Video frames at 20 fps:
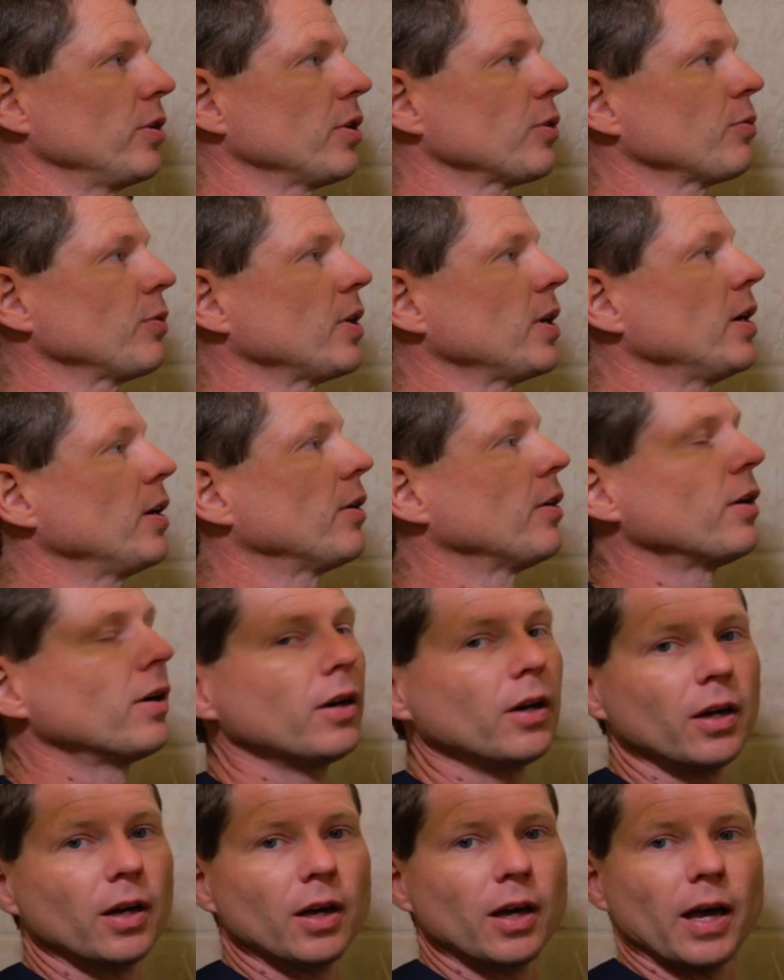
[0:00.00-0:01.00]
This one here
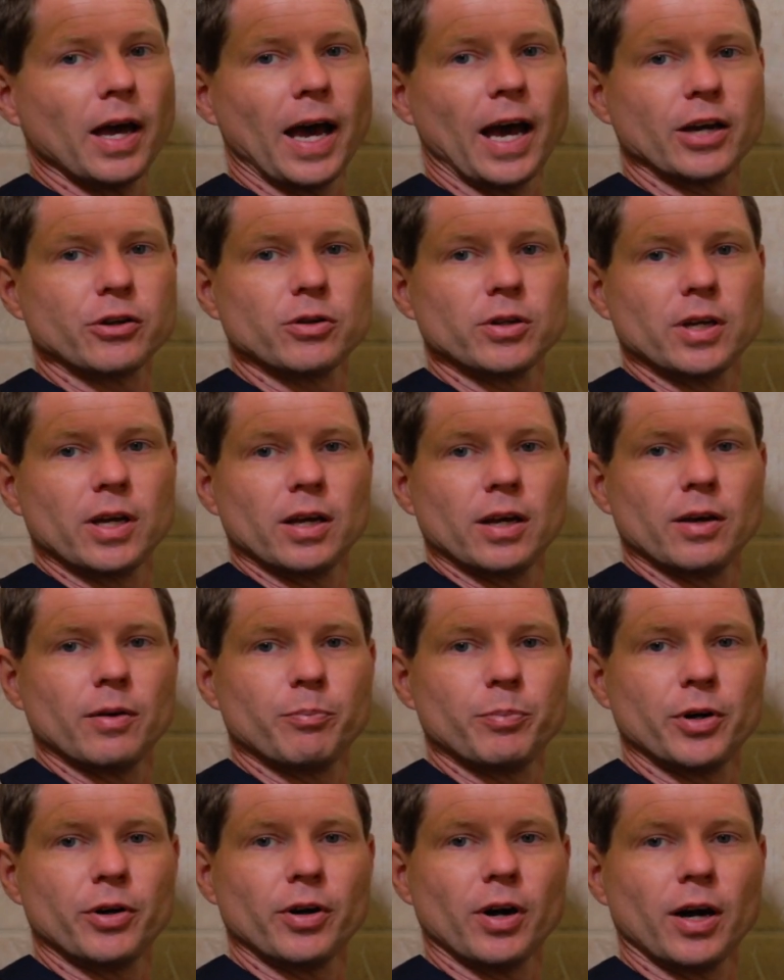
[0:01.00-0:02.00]
actually
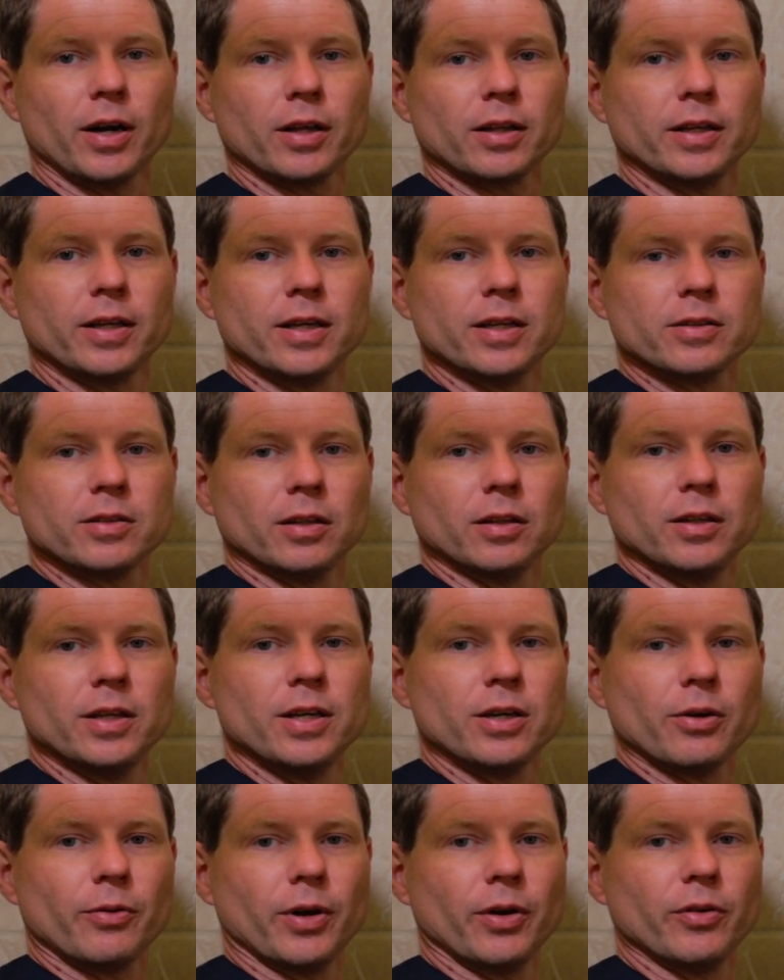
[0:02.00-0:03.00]
periodically gets a
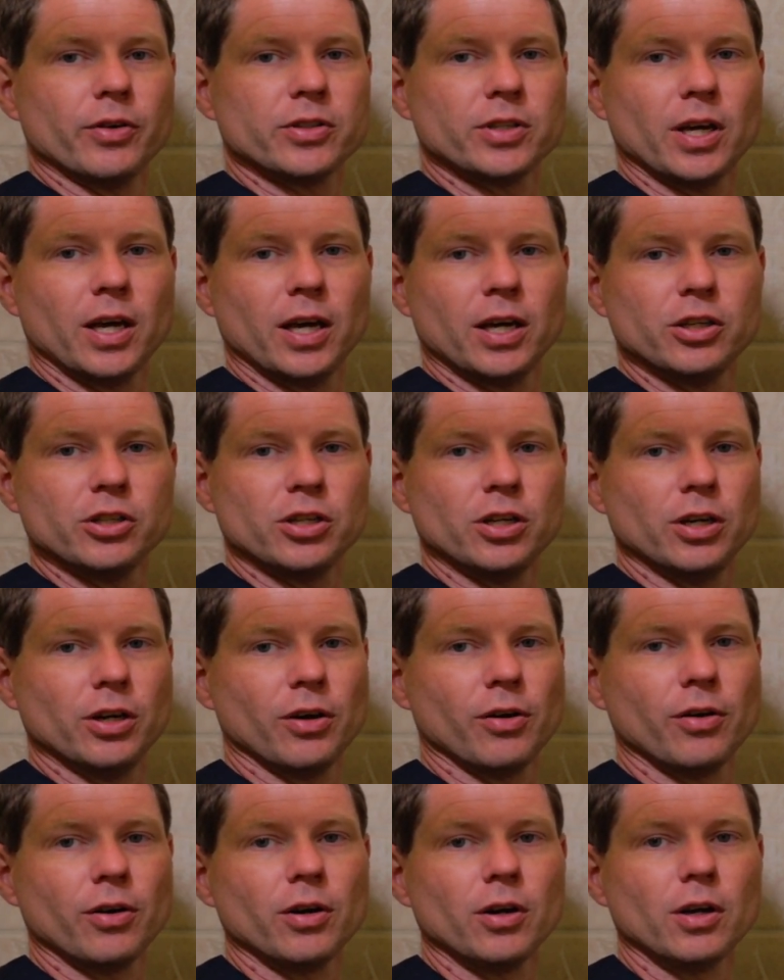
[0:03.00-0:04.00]
leak around this edge
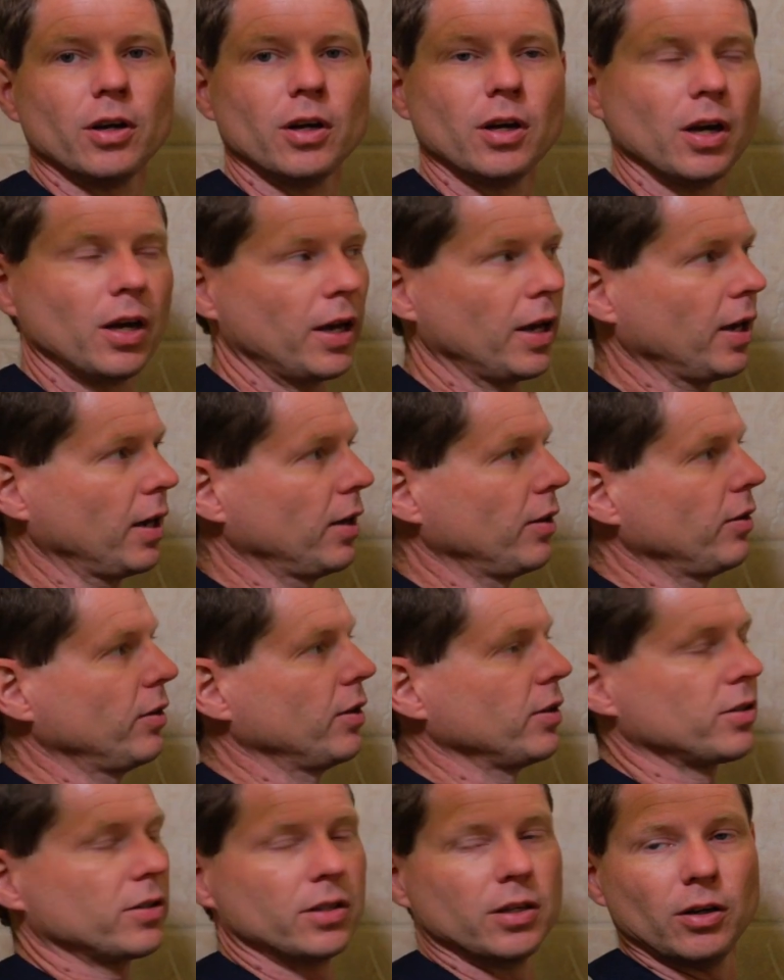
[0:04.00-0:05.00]
here, and
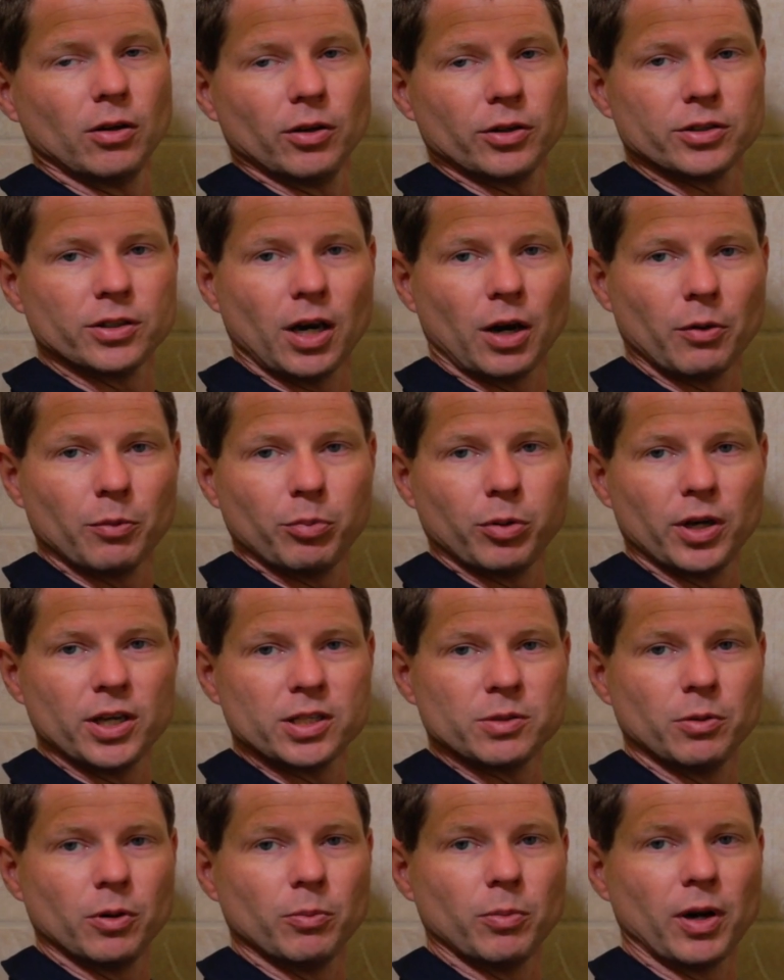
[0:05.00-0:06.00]
the seal is not
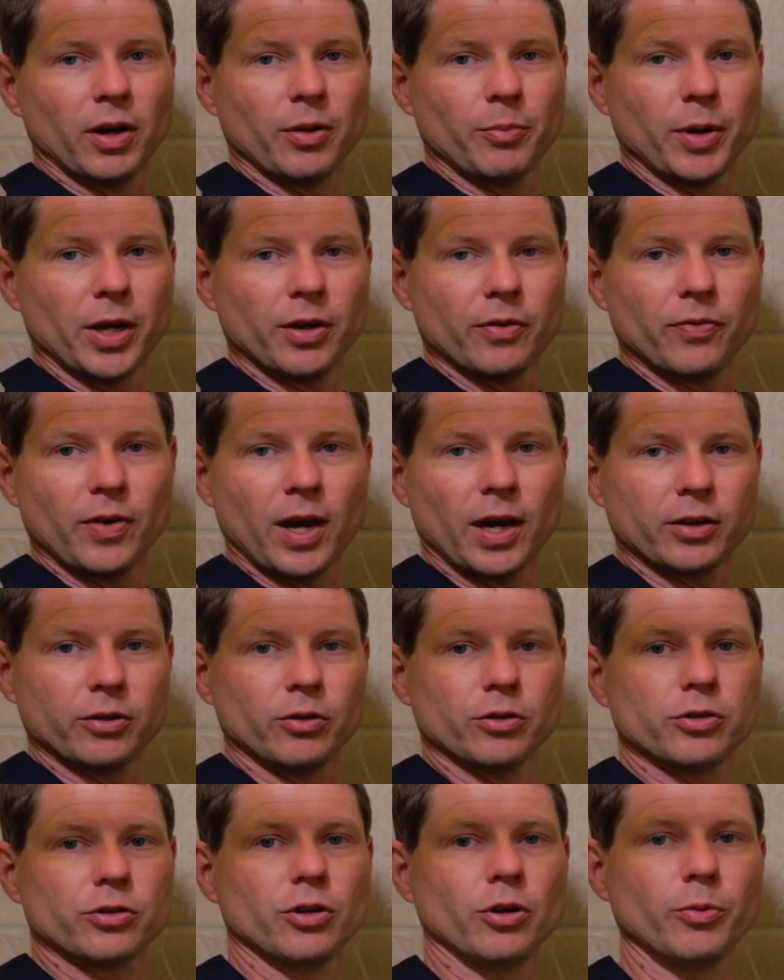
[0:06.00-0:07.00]
replaceable by the
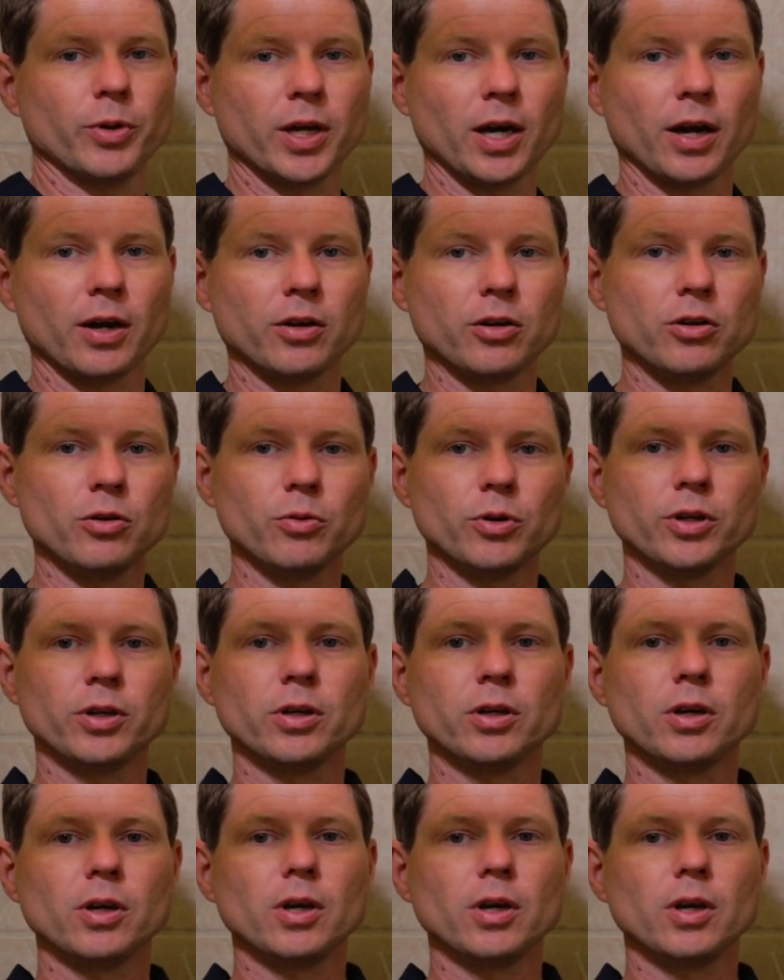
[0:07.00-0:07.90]
manufacturer, so we got a new one.